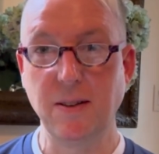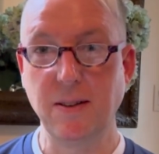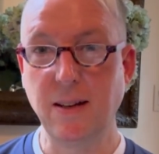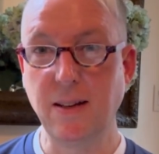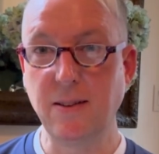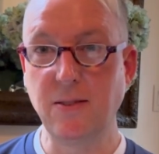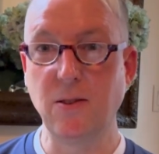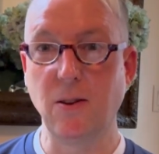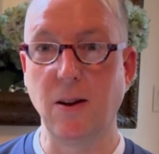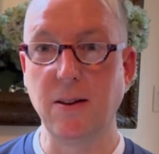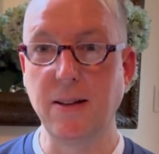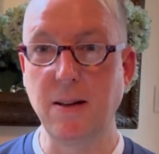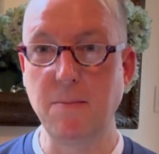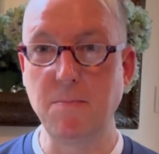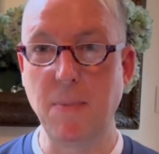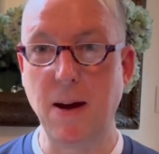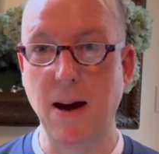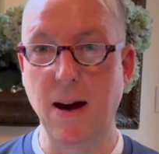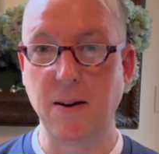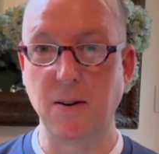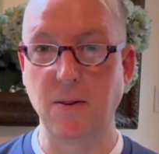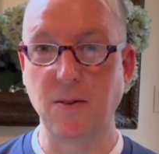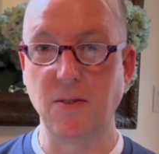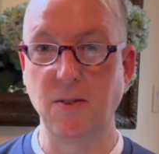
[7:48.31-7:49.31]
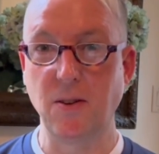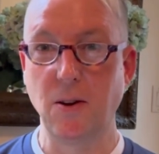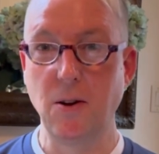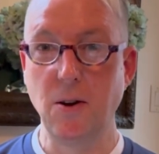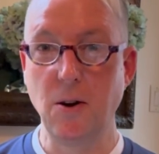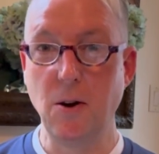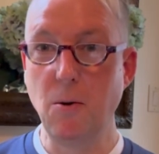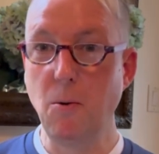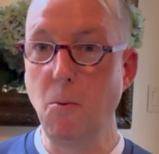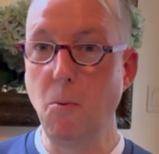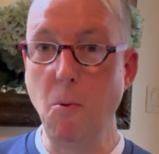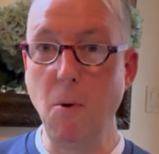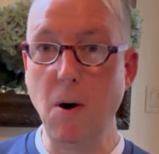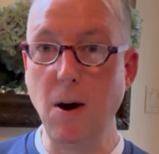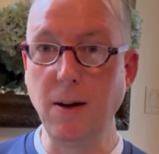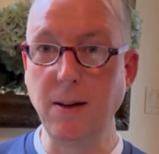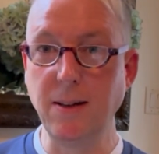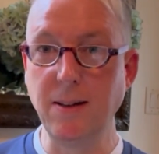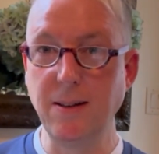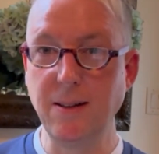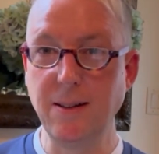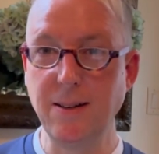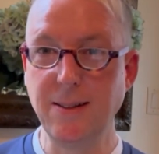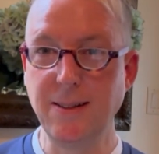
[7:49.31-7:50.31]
That's all that matters. One.